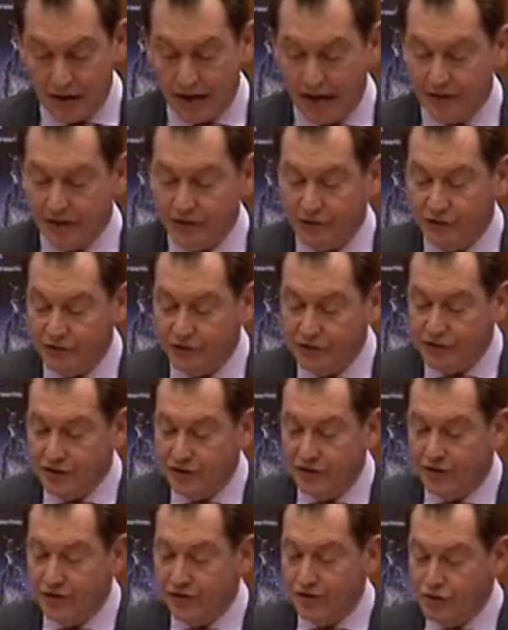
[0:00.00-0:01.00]
and
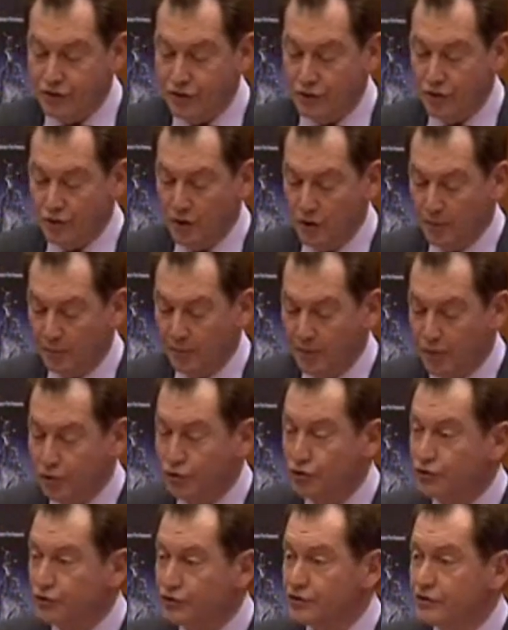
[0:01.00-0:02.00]
consider new
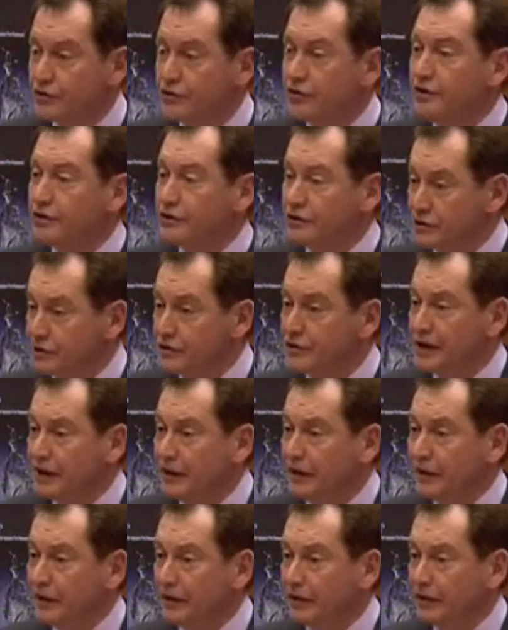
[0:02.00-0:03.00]
approaches to
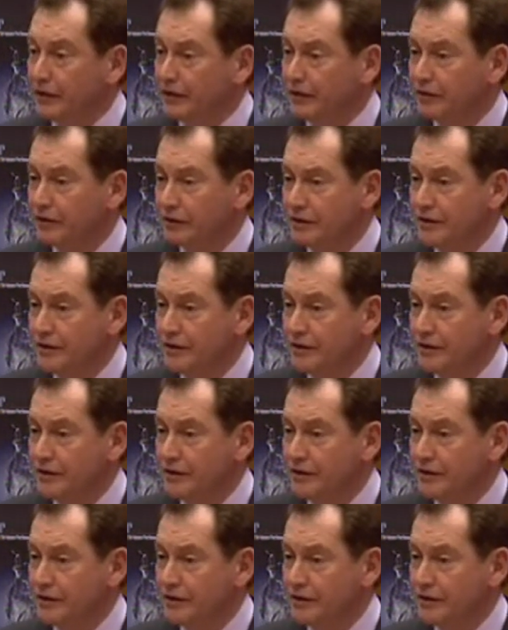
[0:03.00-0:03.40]
tackling it.